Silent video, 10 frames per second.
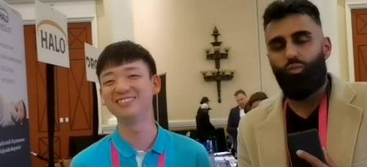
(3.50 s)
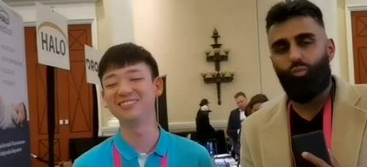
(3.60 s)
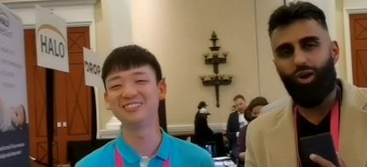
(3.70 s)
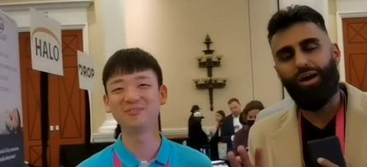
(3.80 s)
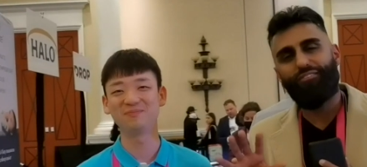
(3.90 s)

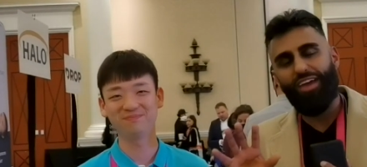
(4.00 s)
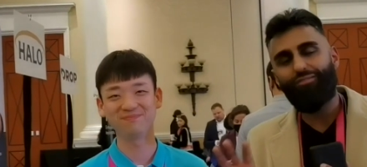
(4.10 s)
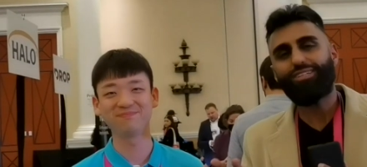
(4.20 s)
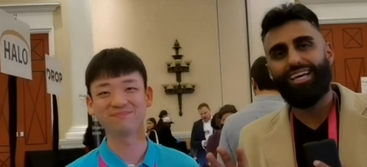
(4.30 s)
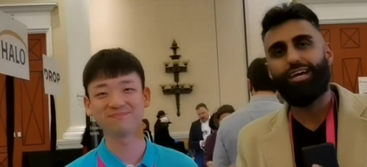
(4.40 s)
Speaker 1: One of my
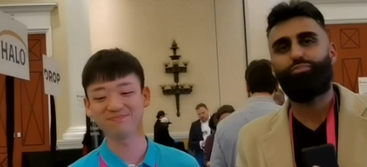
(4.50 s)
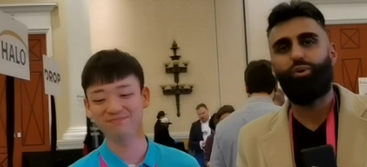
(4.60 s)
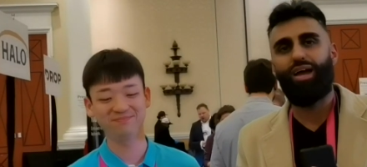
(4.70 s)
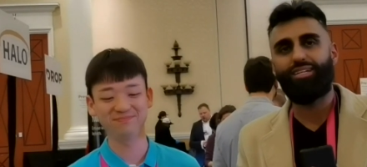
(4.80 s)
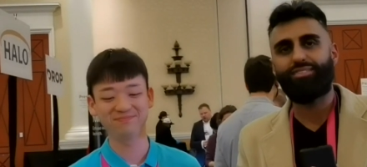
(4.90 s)
favorite tech
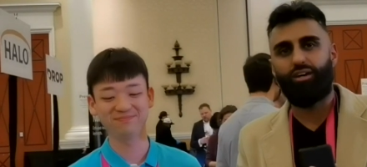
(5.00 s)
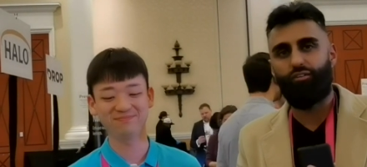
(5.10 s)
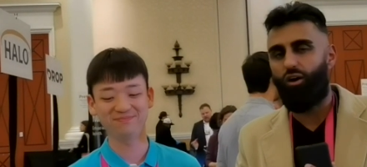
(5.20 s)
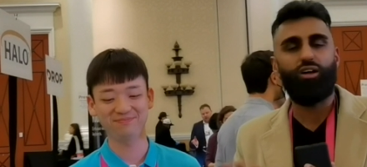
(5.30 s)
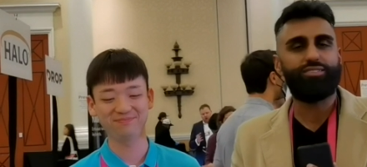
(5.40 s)
brands of
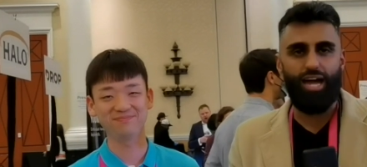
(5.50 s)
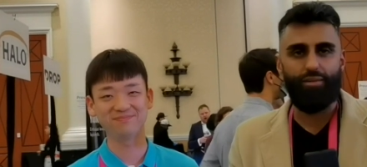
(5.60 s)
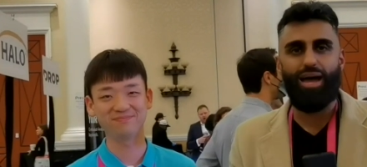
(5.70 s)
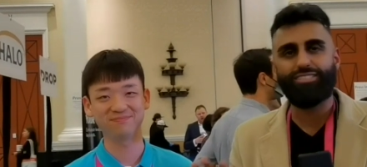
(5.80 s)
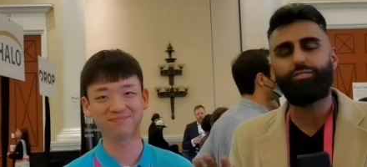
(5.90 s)
all time
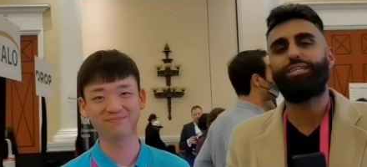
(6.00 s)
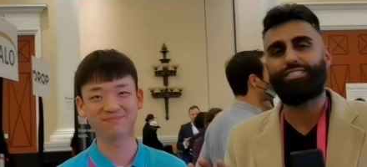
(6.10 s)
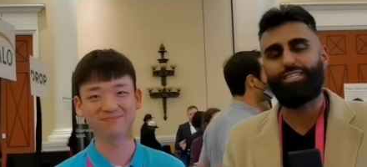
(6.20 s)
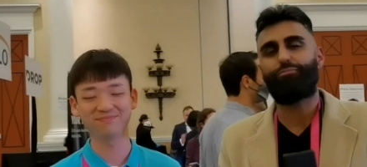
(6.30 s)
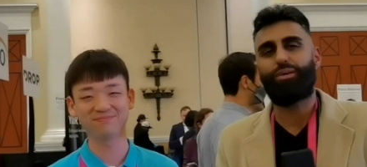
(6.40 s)
has to be
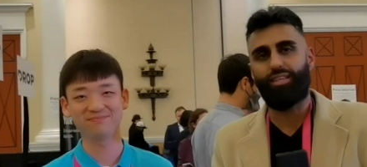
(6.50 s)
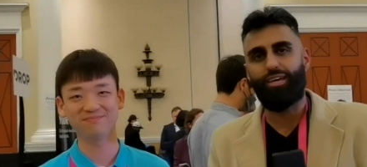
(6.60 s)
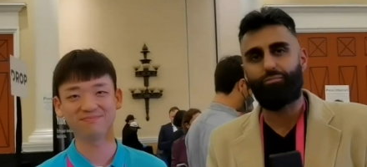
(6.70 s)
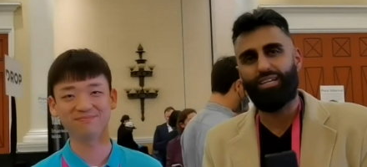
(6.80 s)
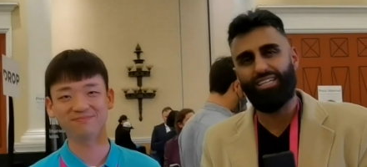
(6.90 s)
TP-Link
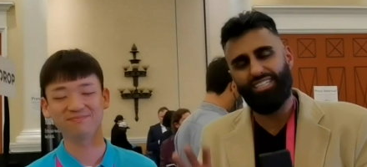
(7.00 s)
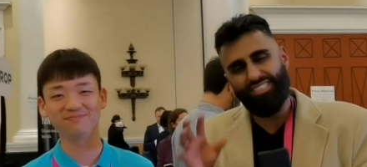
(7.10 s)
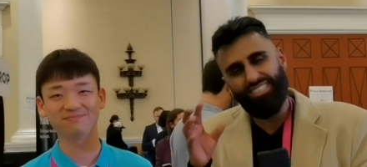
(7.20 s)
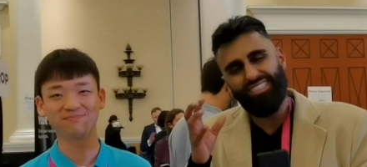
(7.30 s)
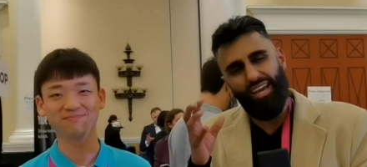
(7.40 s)
because it's
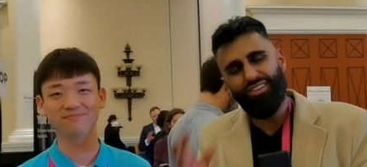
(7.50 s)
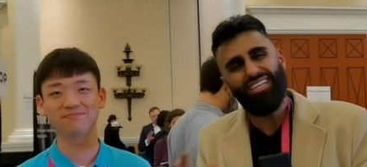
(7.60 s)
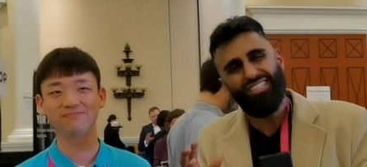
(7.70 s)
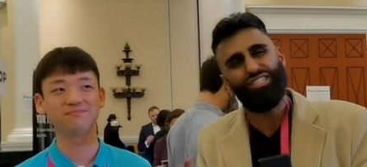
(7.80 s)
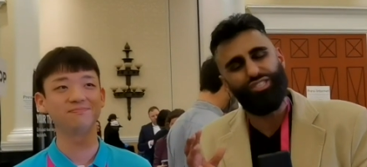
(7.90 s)
just everything
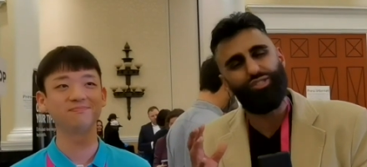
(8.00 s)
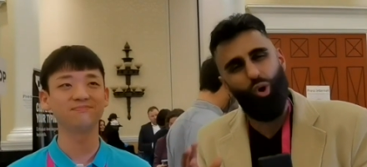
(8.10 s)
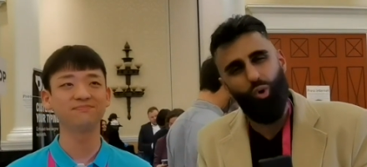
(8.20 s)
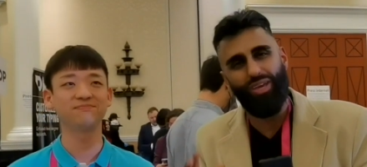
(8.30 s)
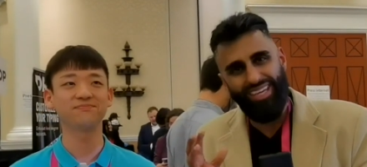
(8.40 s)
is just
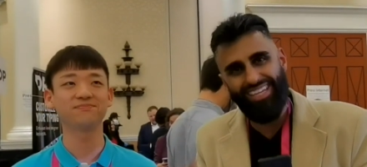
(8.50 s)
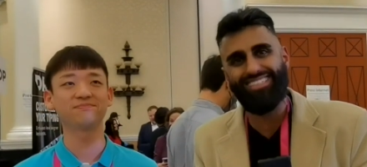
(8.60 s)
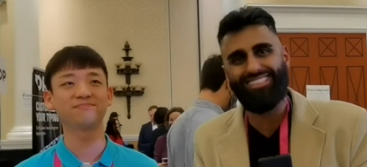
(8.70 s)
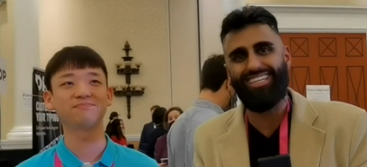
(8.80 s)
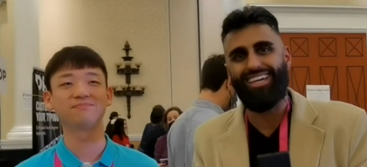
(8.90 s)
so
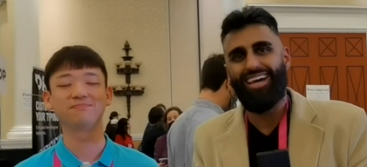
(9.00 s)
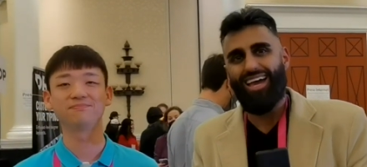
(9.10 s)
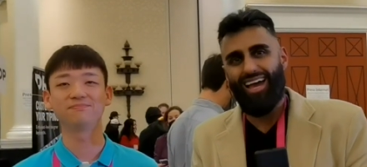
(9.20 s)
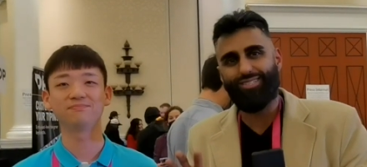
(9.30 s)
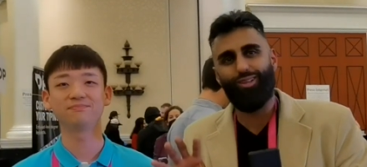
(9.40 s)
easy.
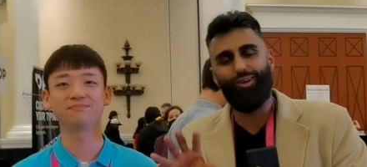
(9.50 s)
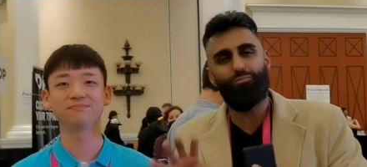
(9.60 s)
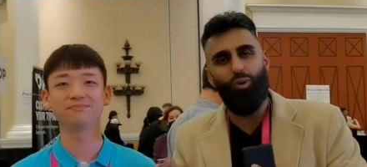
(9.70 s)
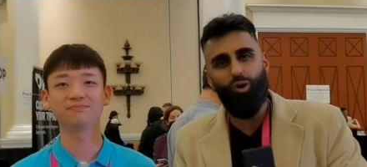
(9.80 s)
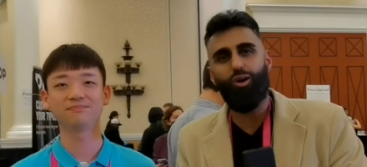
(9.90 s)
And to learn
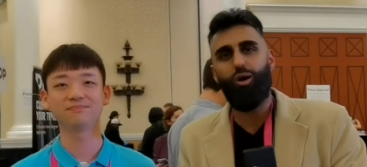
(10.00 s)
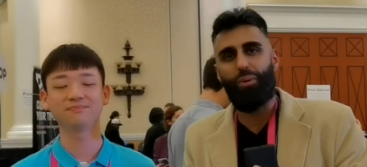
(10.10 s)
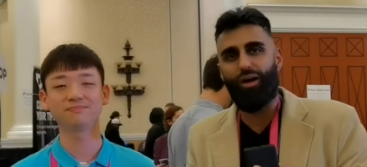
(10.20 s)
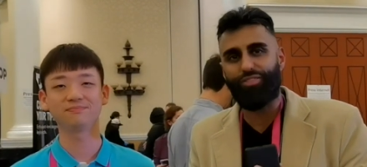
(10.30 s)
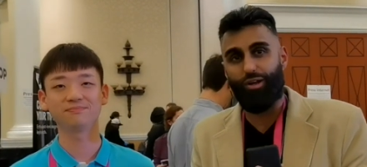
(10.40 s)
more
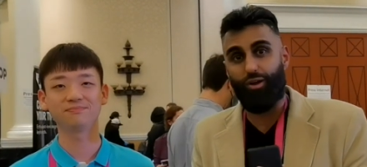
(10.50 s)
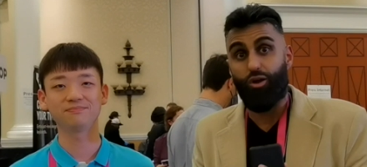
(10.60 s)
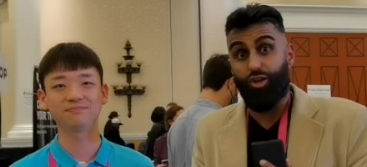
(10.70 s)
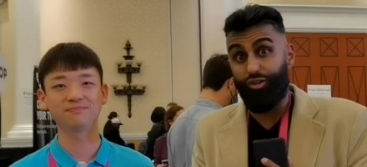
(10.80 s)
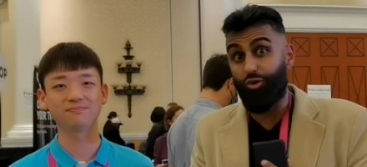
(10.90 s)
about their
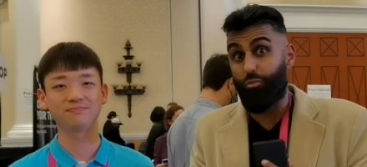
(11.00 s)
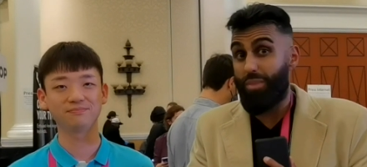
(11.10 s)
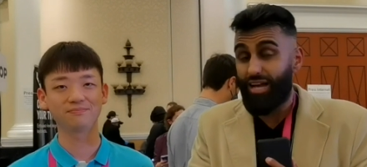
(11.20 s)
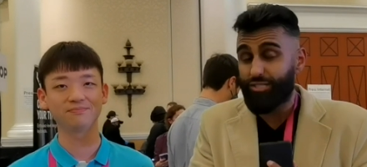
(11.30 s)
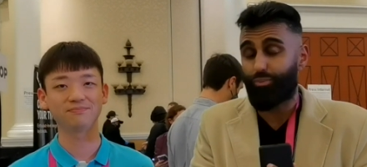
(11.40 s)
new
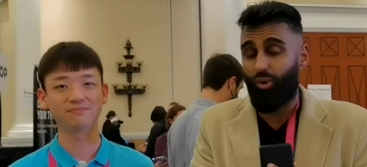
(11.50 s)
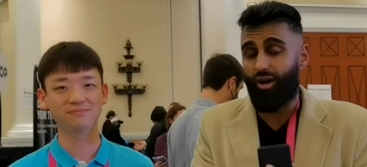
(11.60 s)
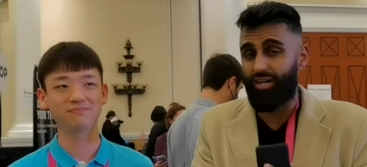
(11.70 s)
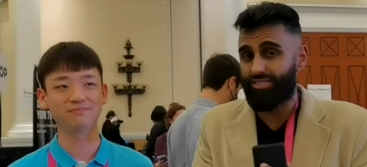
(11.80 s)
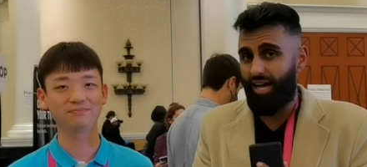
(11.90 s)
mesh
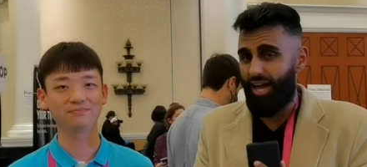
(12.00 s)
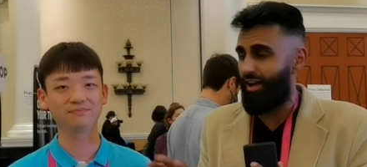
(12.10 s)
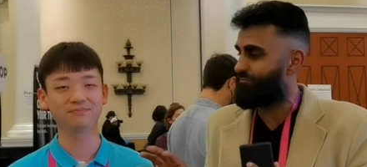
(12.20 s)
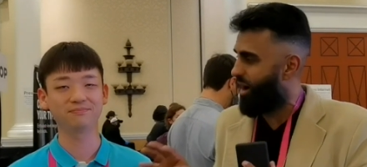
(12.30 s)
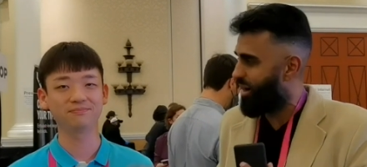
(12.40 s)
products, I
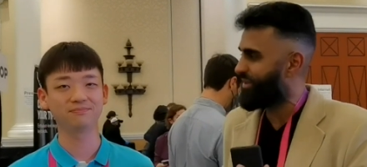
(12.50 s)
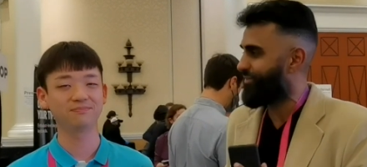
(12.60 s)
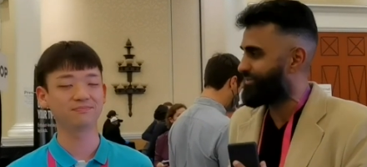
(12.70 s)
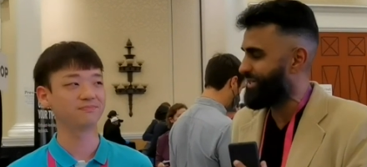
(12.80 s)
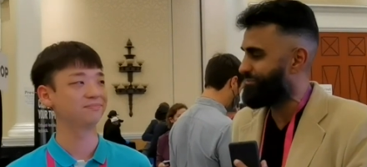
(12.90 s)
have Bobby from
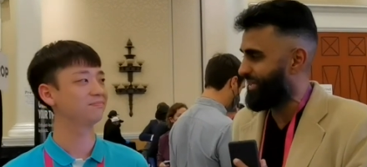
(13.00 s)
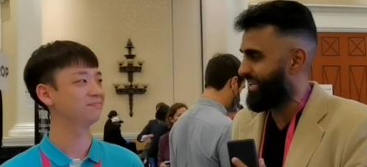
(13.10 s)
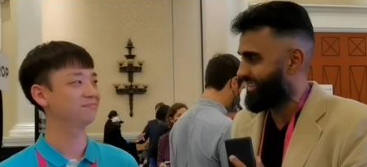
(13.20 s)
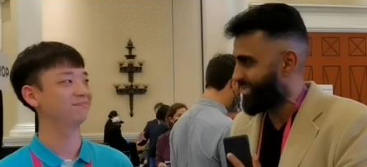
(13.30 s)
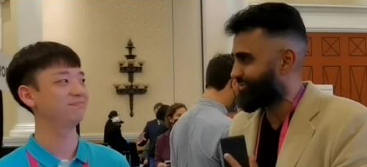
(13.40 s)
TP-Link.
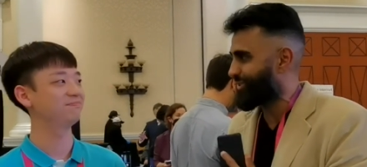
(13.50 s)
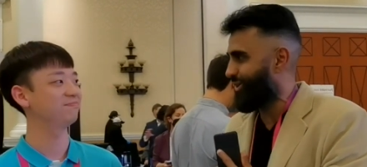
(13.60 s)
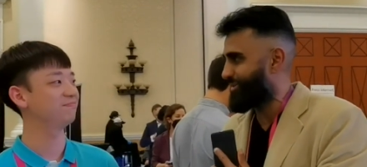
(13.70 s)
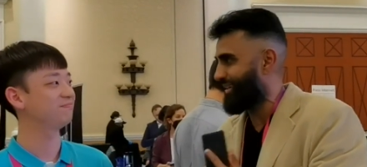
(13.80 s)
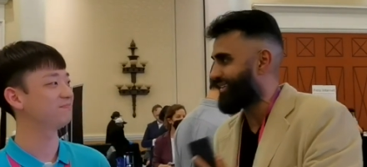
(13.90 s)
Thanks for
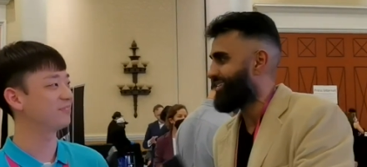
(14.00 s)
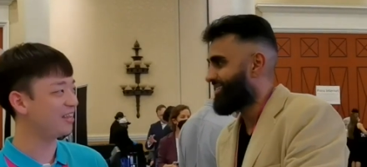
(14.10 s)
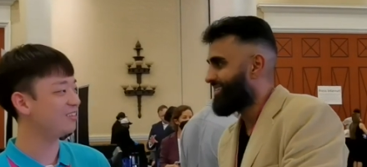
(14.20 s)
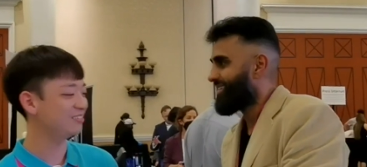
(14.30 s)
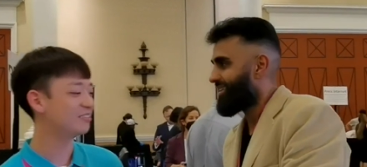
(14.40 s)
joining me. Hey,
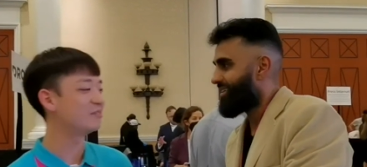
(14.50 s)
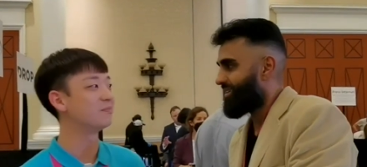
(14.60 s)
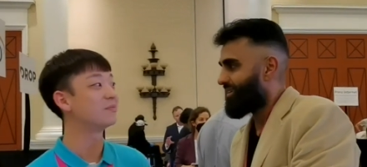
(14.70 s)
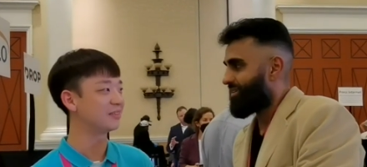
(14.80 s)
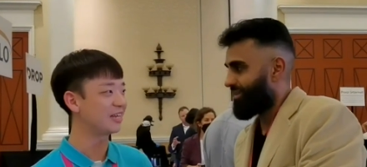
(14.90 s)

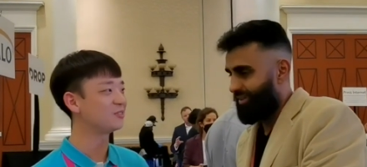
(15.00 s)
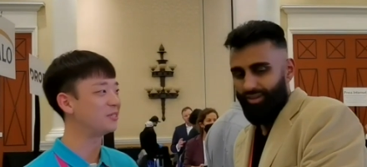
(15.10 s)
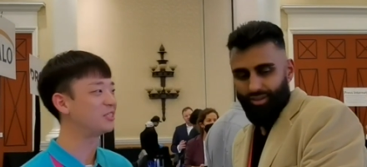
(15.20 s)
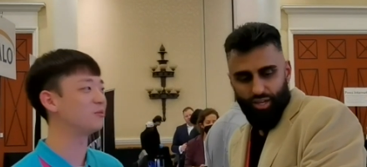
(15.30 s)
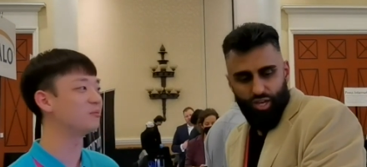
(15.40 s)
nice to
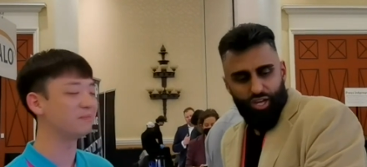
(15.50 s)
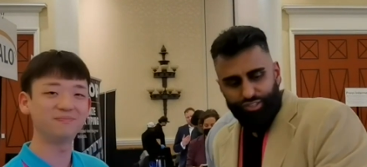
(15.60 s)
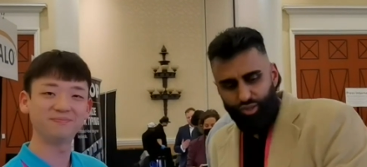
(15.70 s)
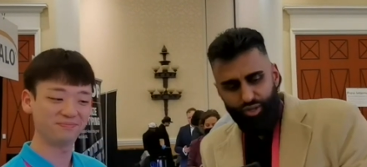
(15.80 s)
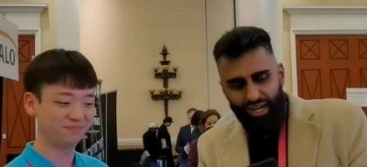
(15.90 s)
meet you. So
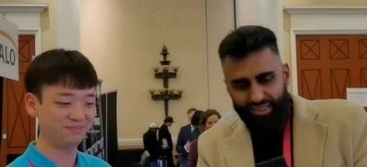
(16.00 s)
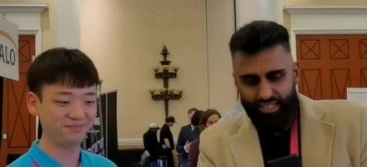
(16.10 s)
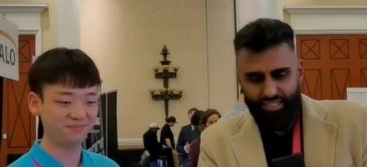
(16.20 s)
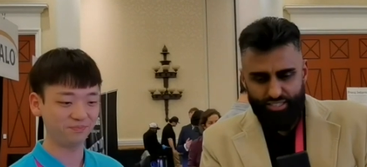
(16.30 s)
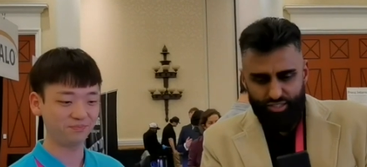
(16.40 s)
you got this